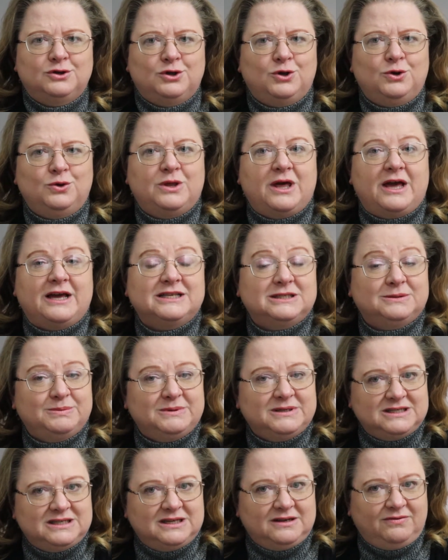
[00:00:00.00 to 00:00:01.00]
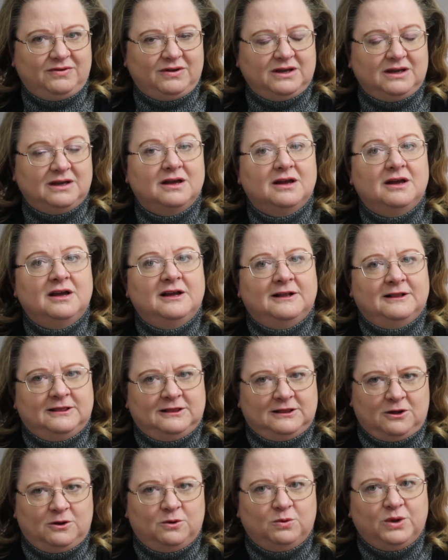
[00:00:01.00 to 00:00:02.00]
to that specific
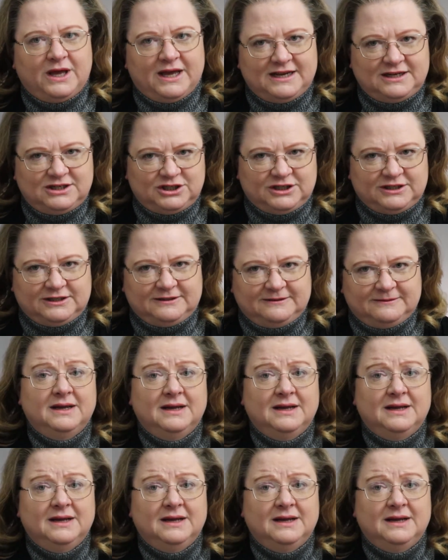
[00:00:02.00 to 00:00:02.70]
location.